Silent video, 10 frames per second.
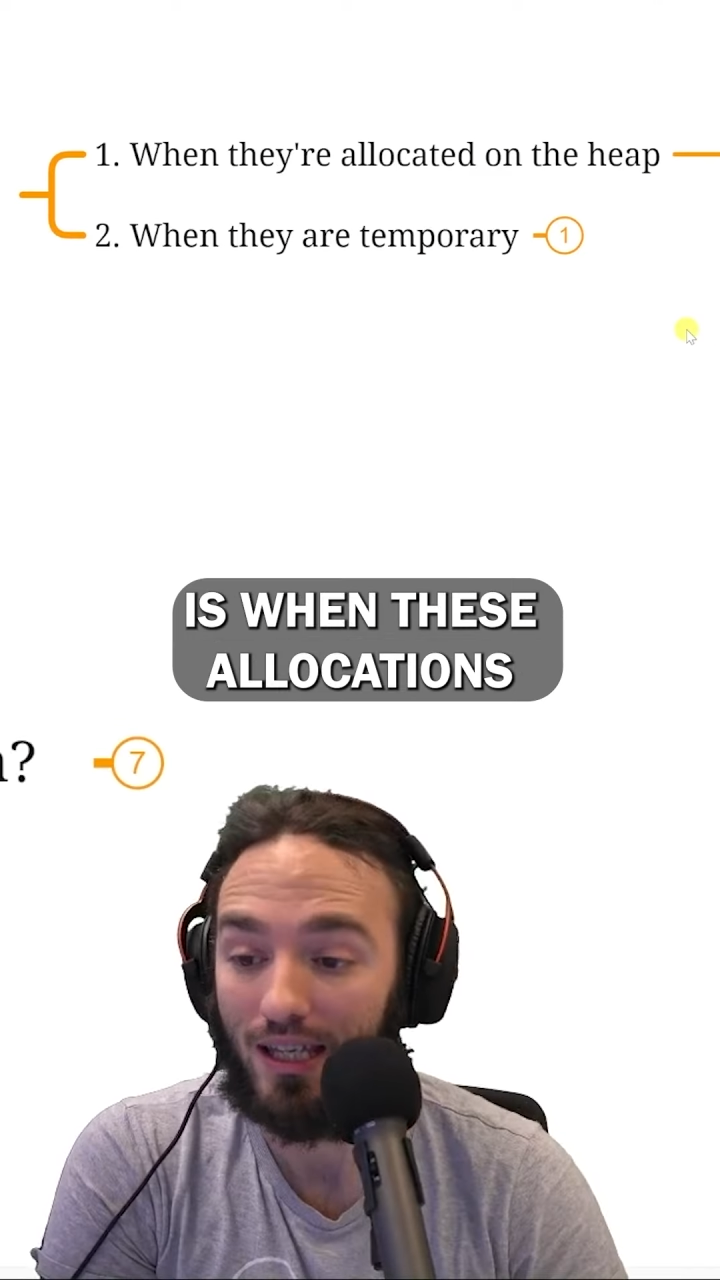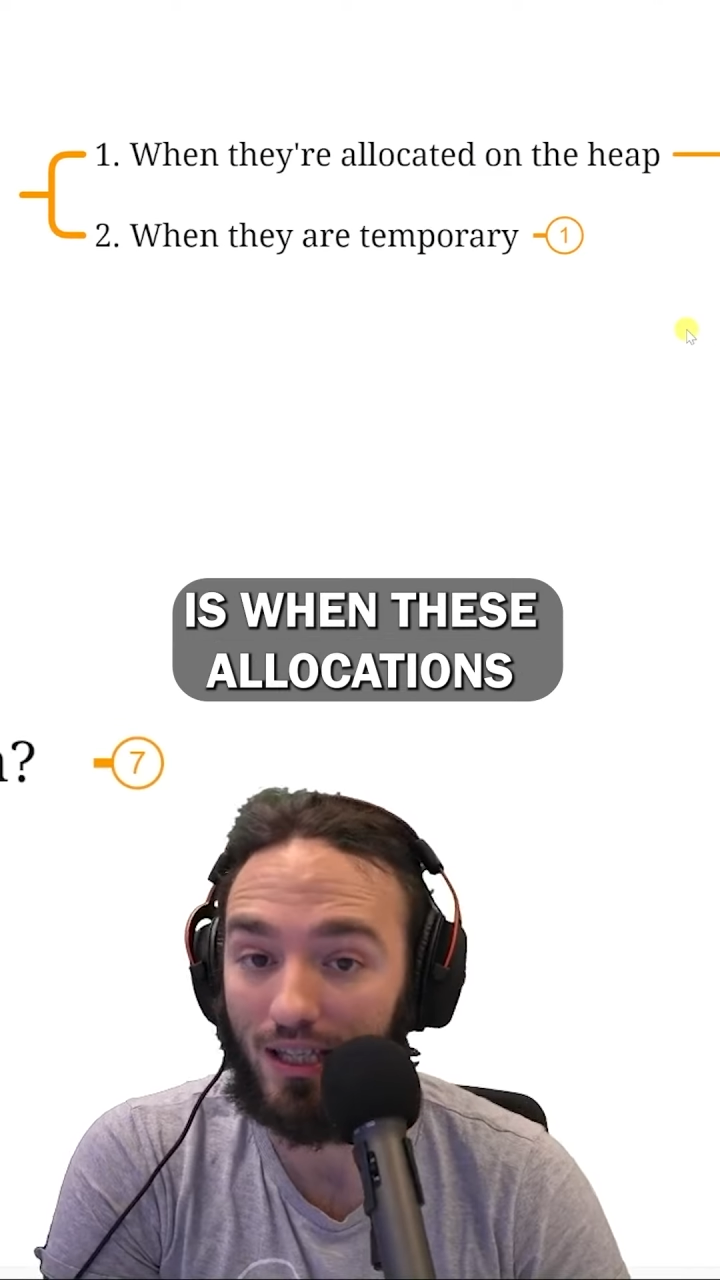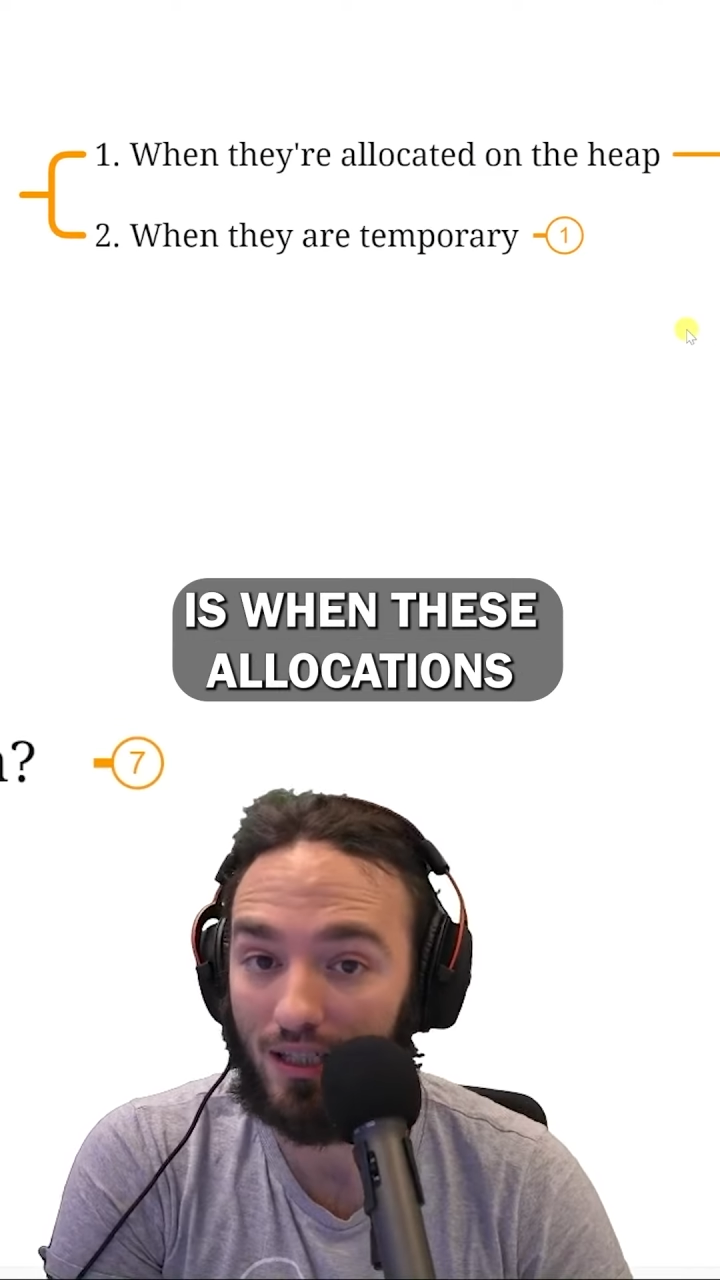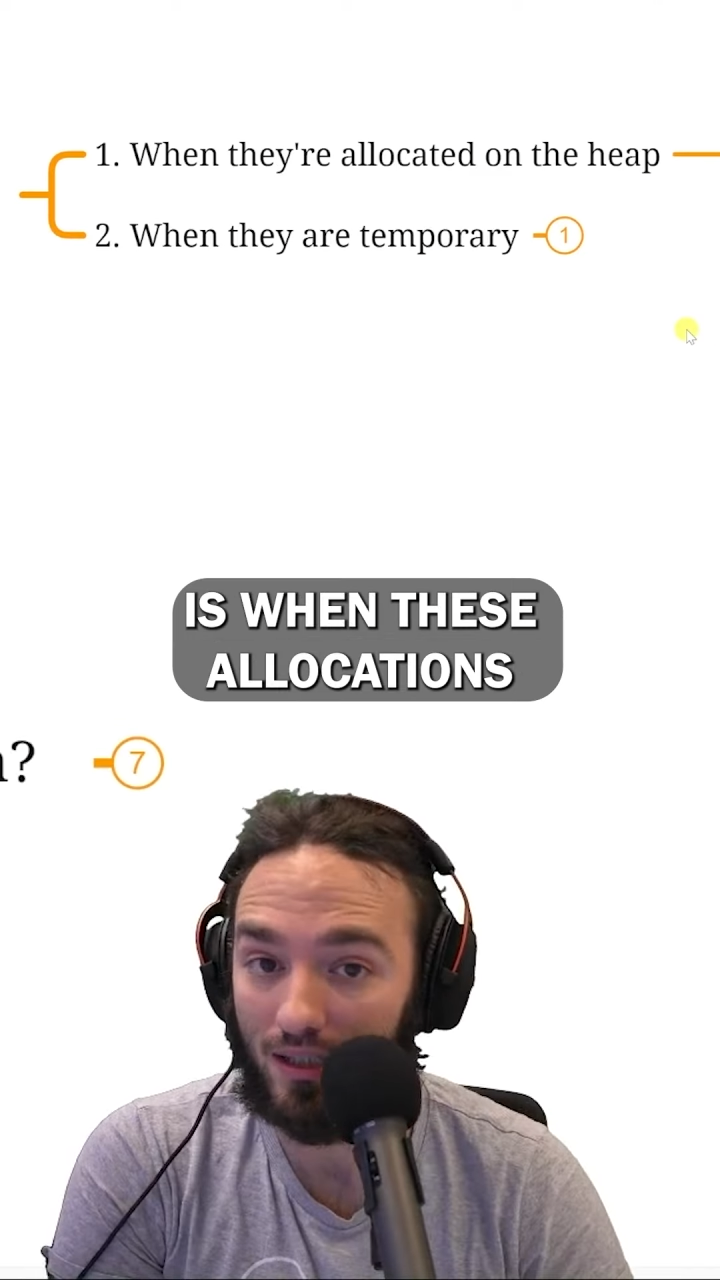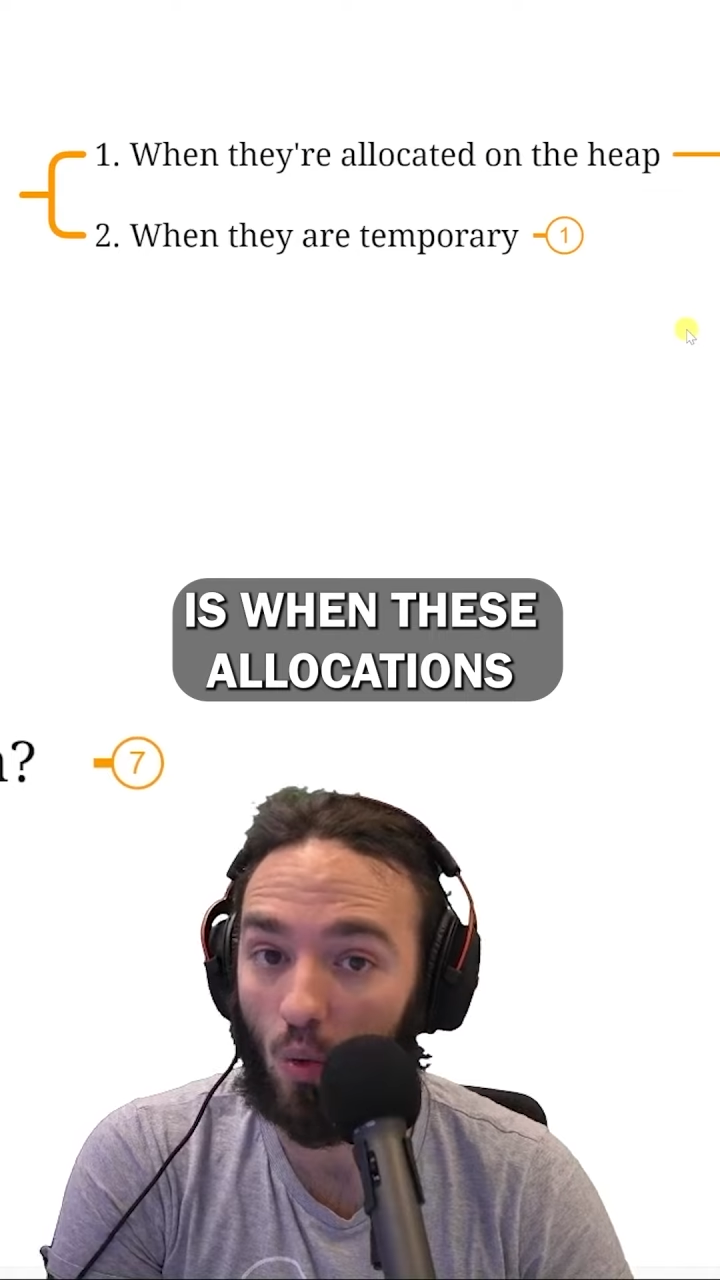
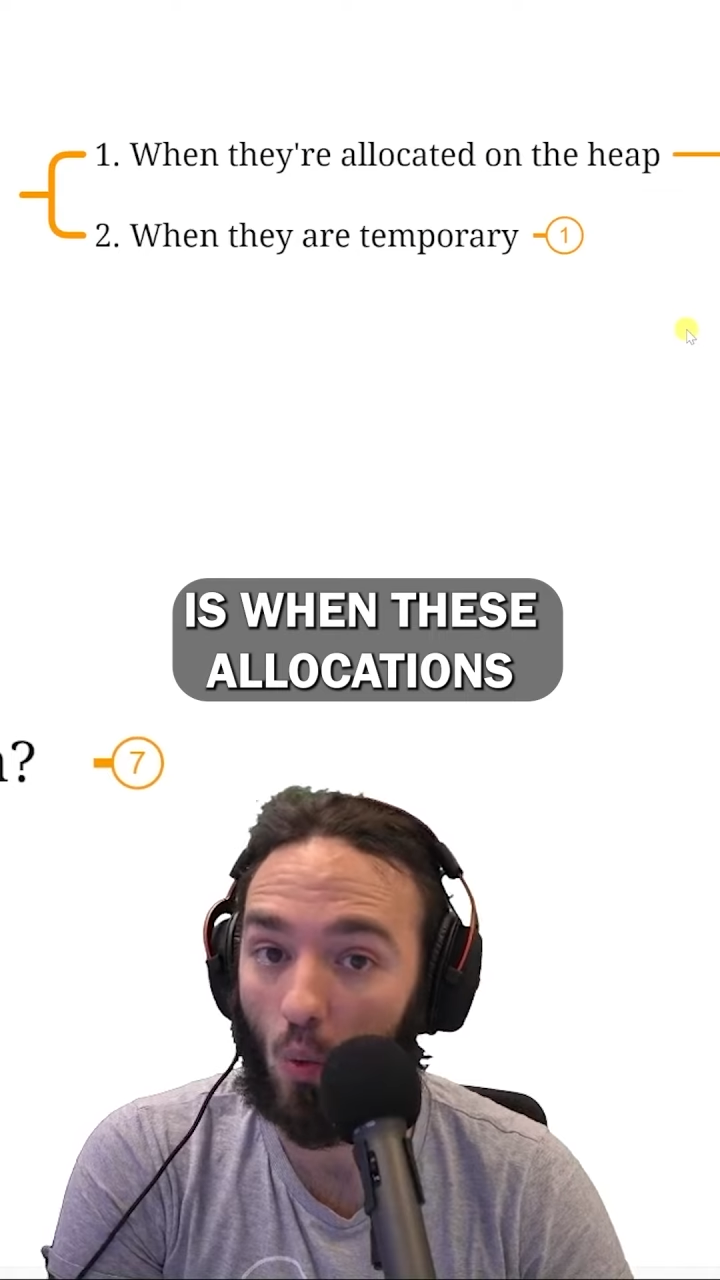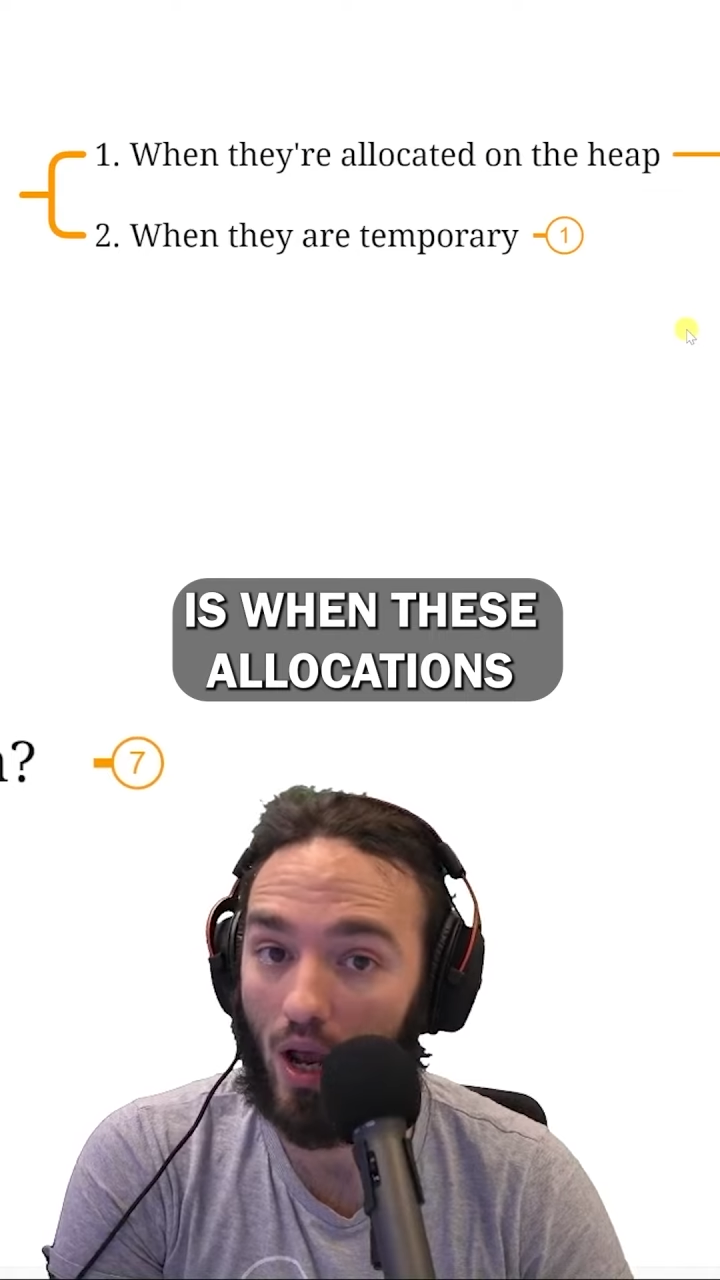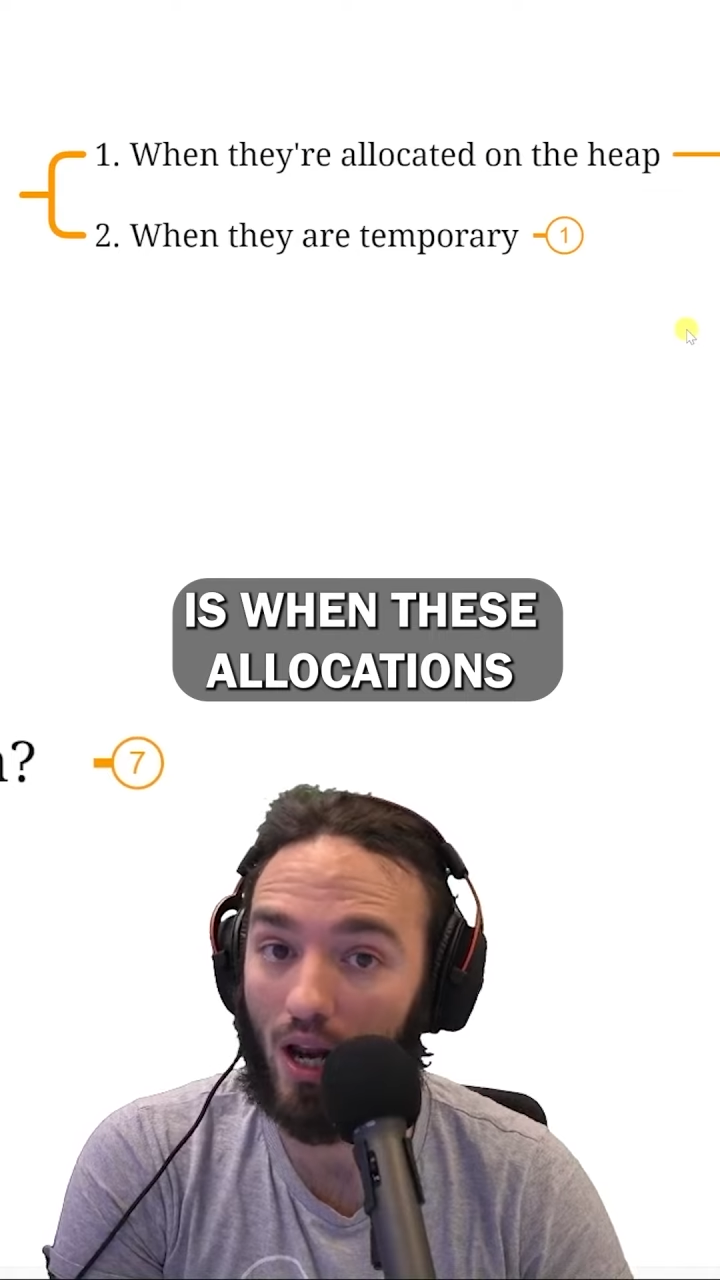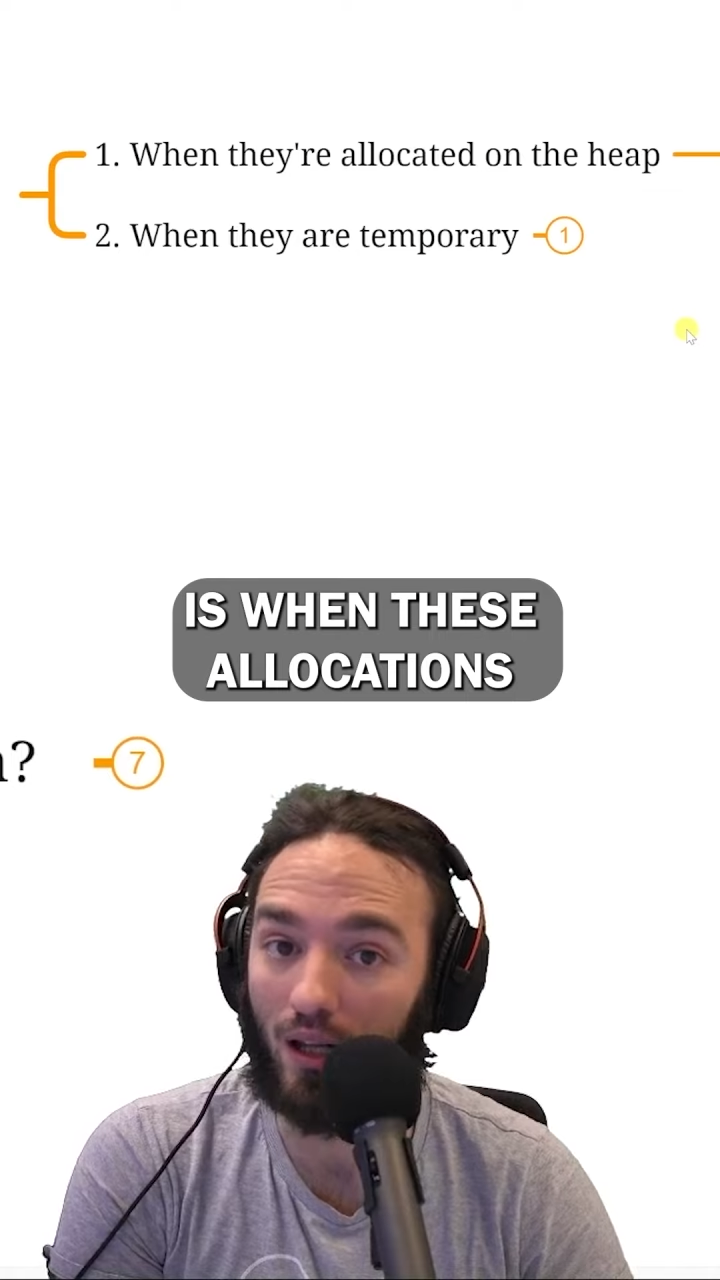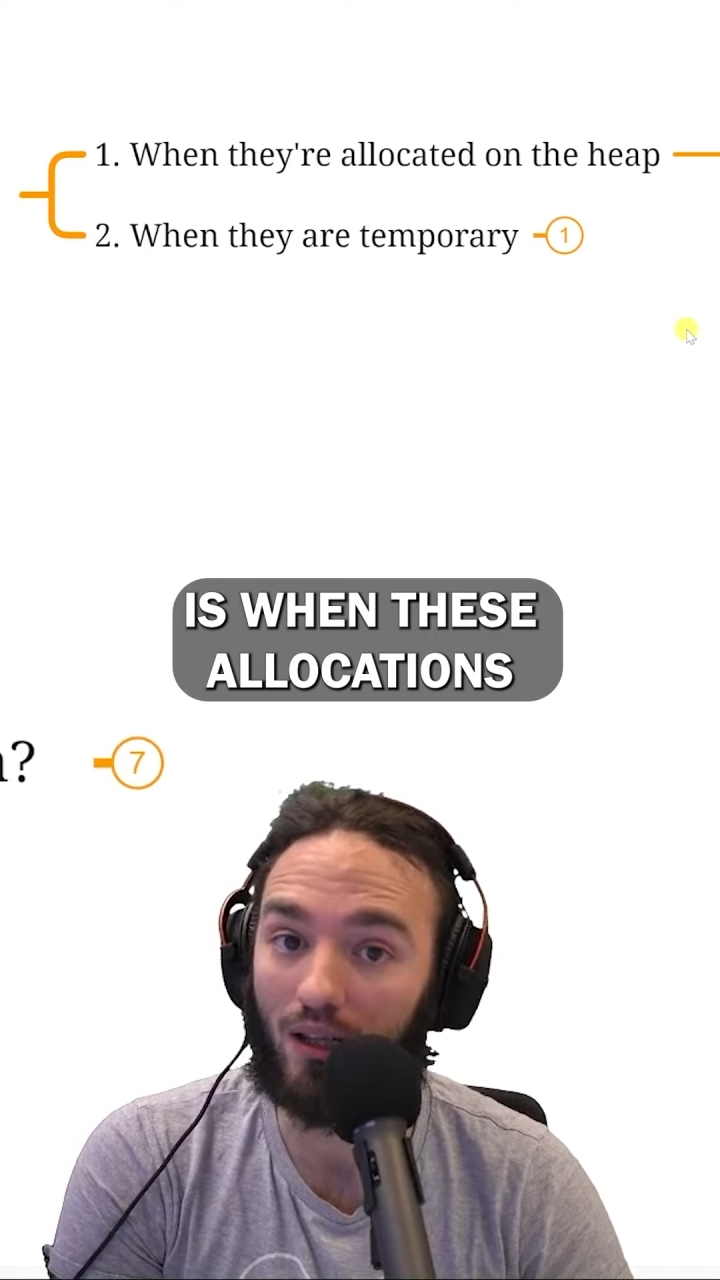is
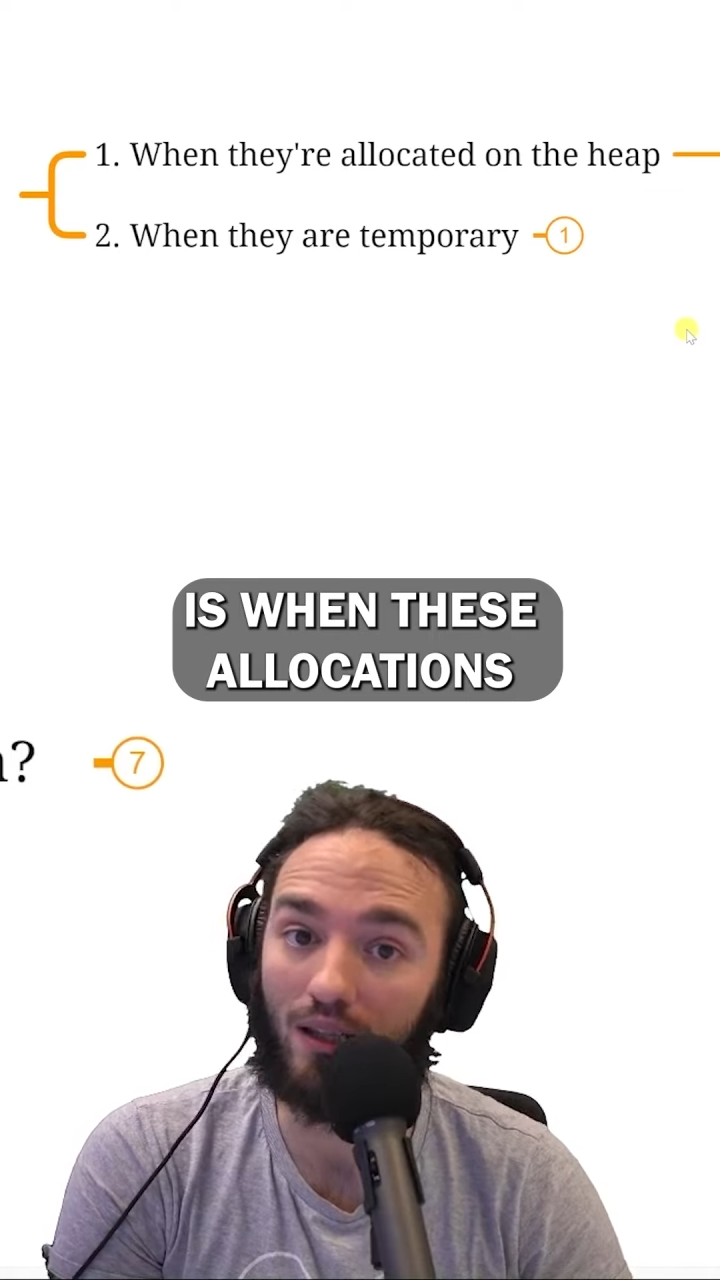when